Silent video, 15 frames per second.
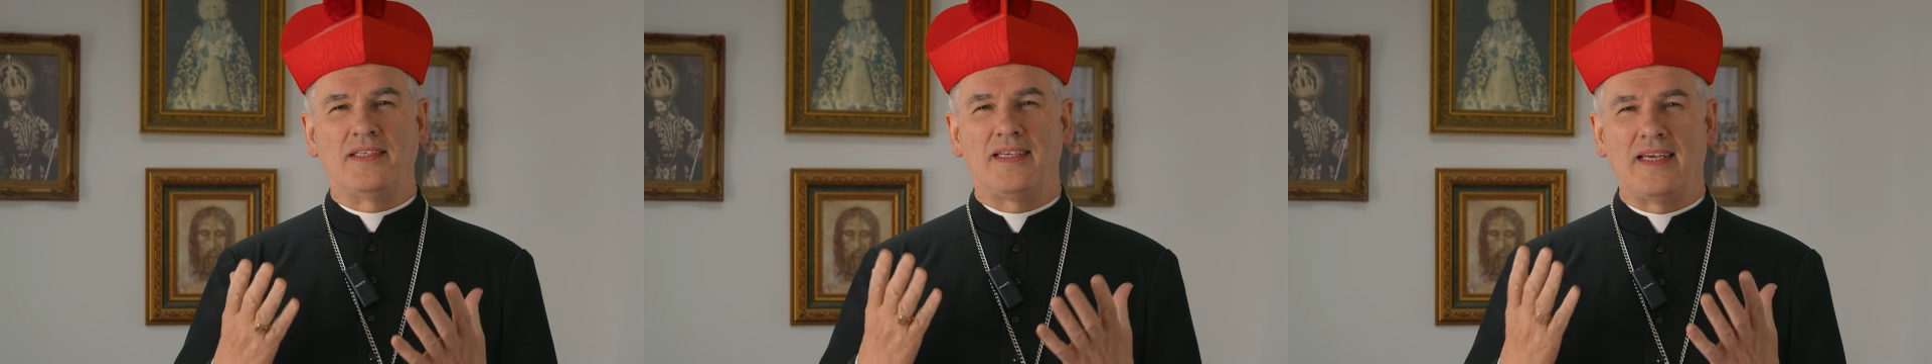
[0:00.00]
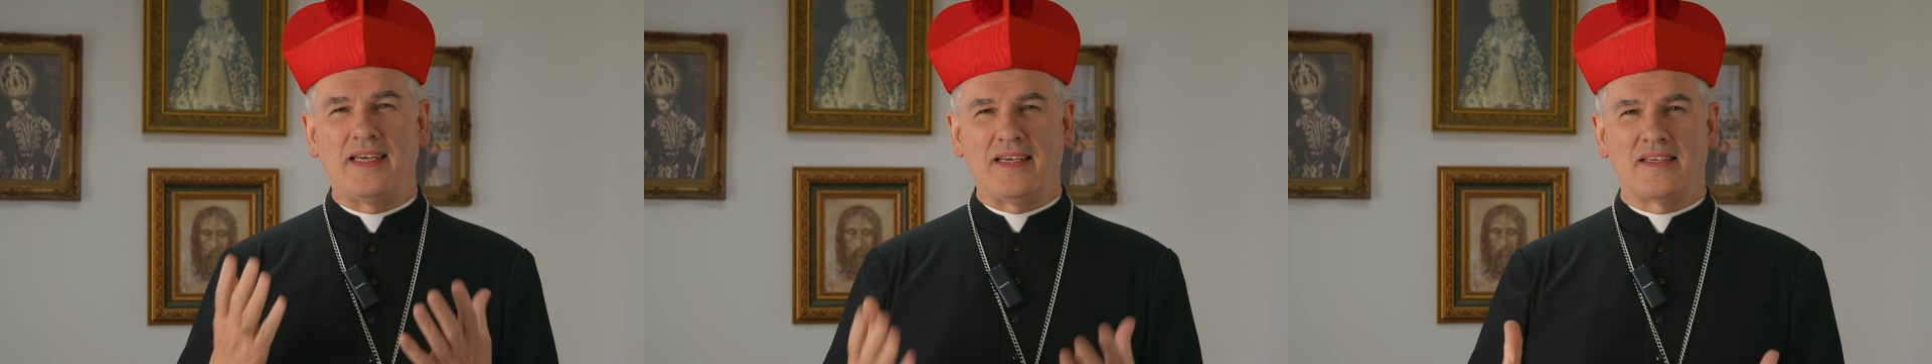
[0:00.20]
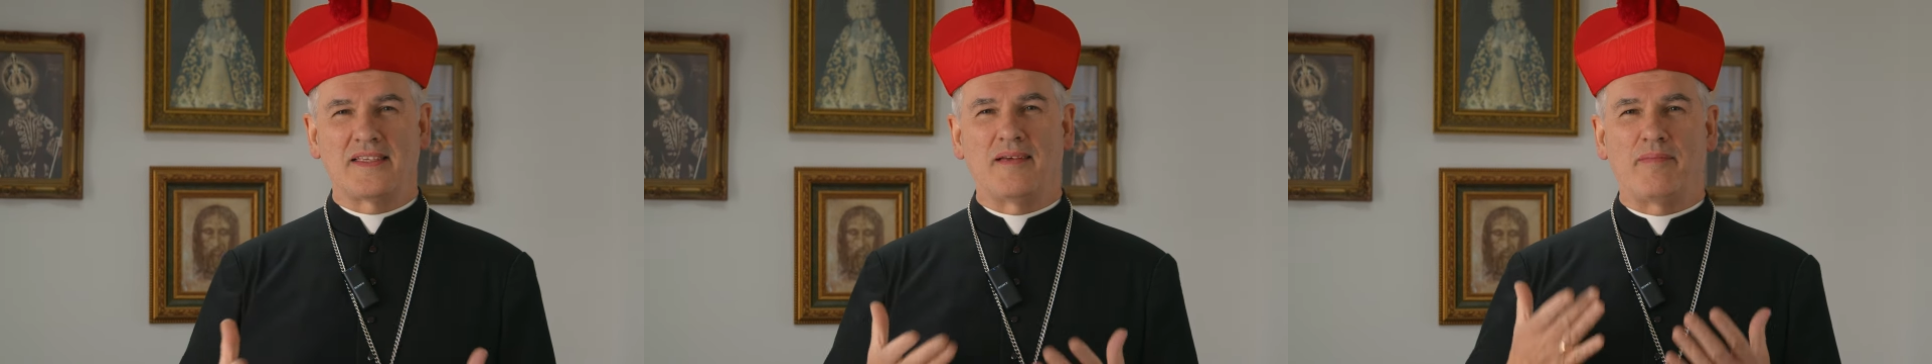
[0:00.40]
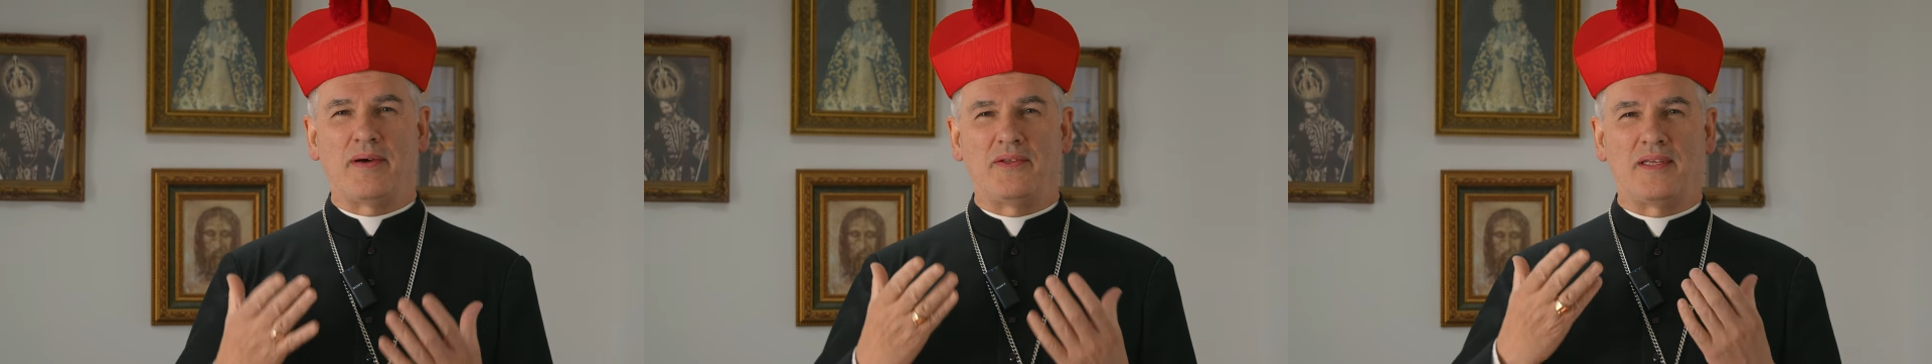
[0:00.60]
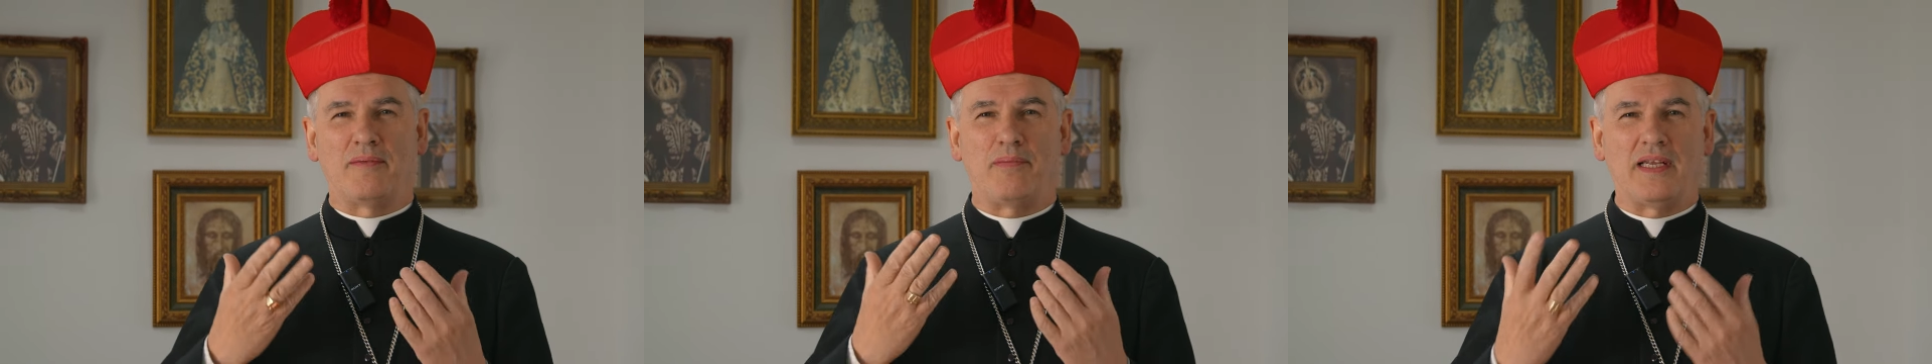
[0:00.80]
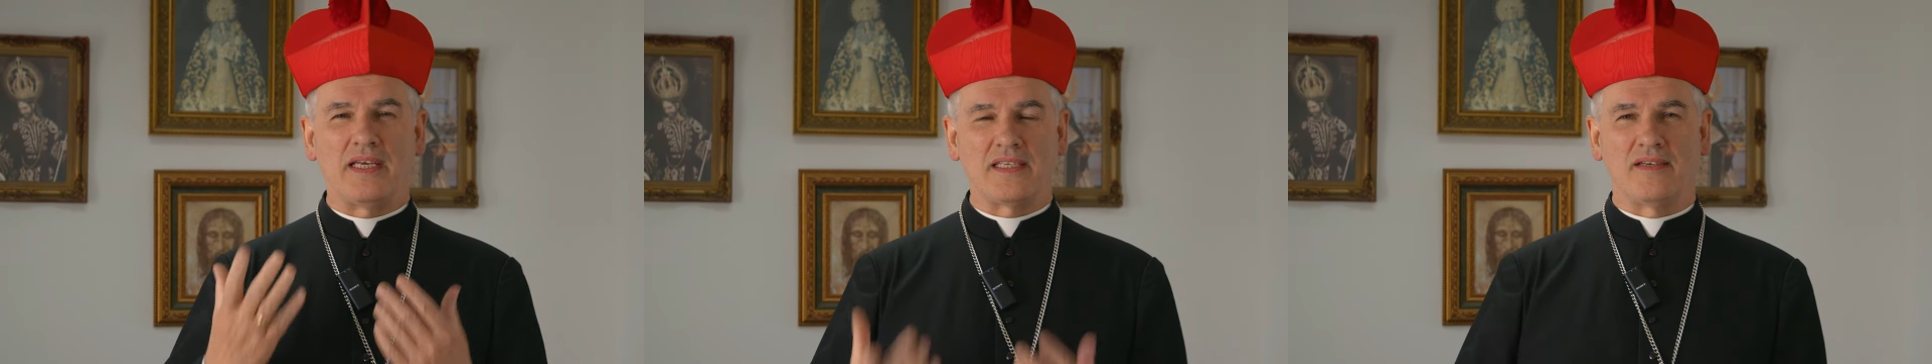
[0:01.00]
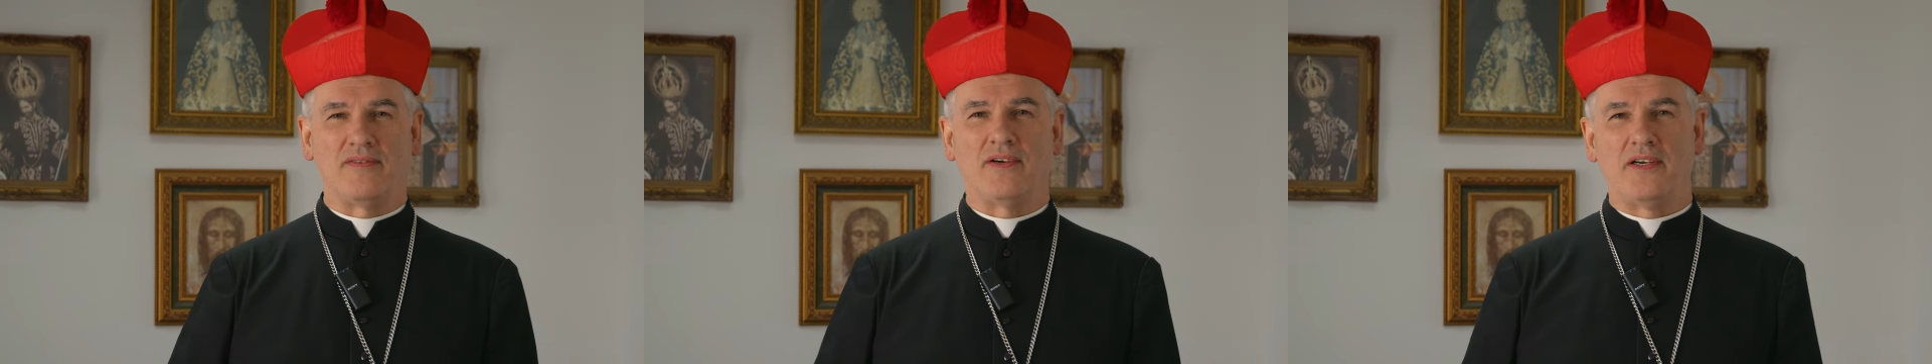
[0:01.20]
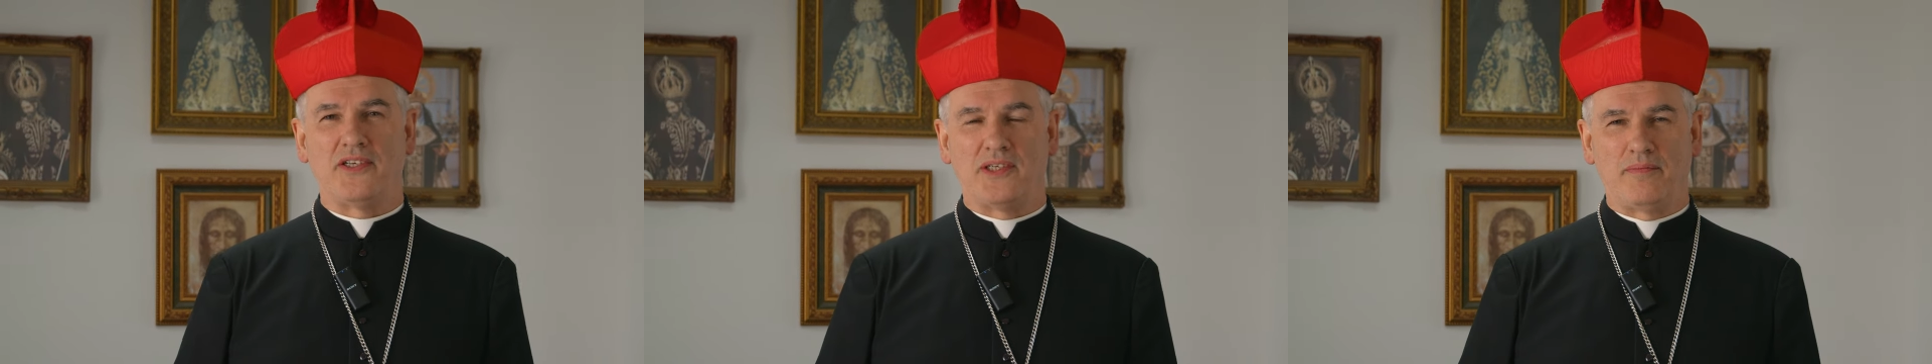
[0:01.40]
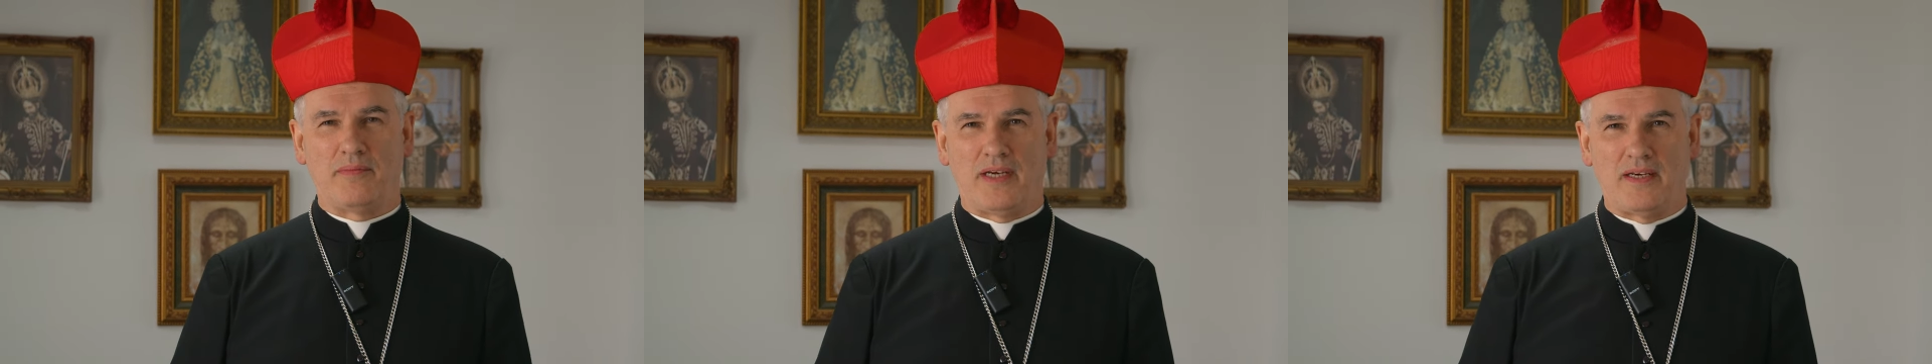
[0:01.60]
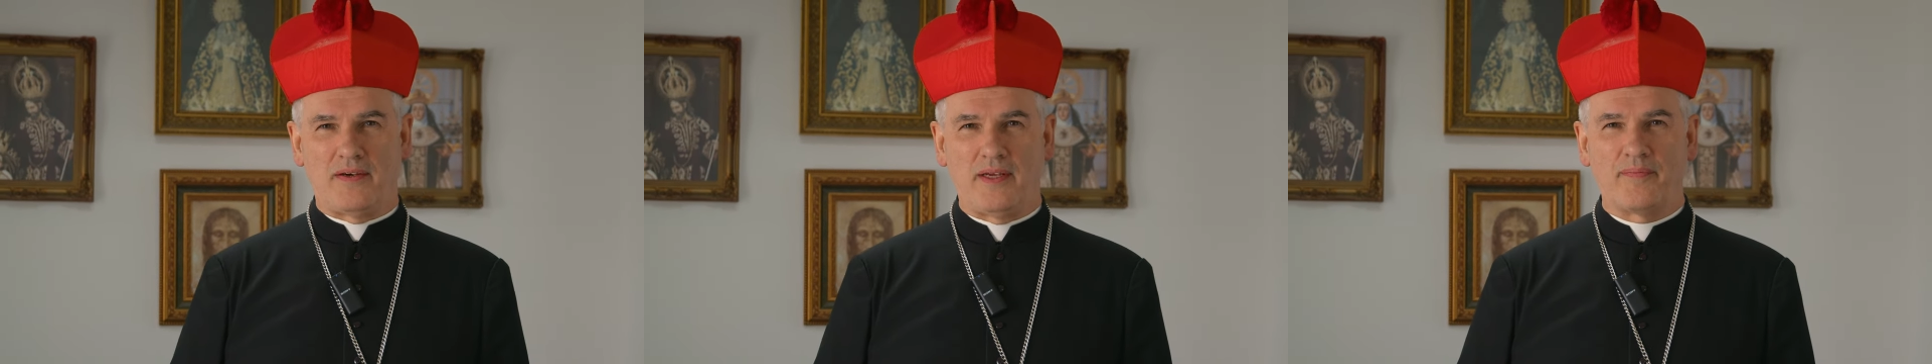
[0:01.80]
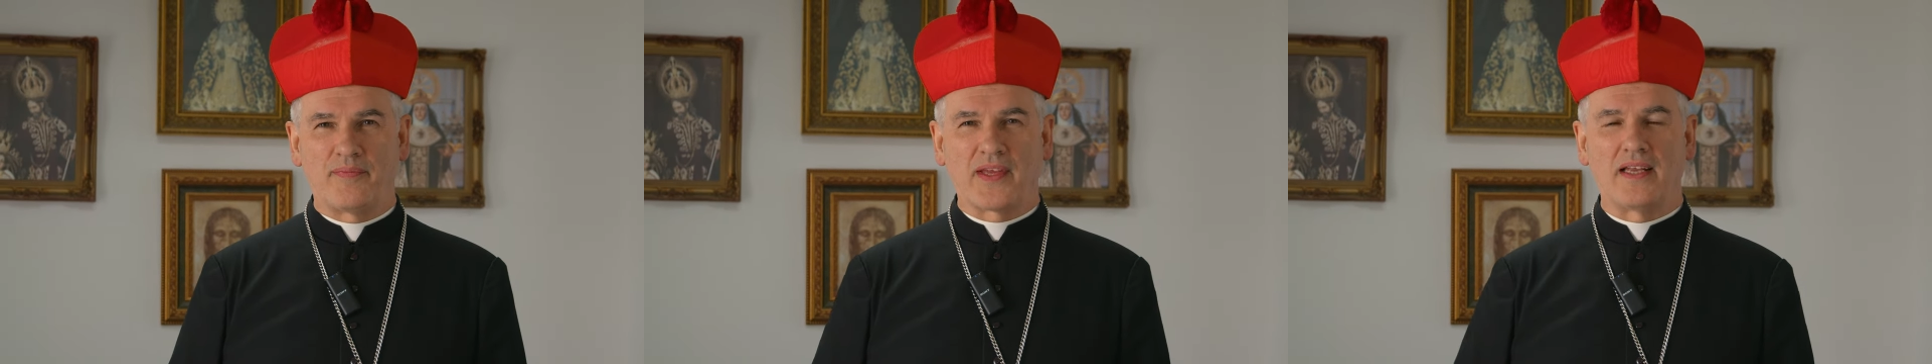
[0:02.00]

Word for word: things about the Blessed Virgin Mary.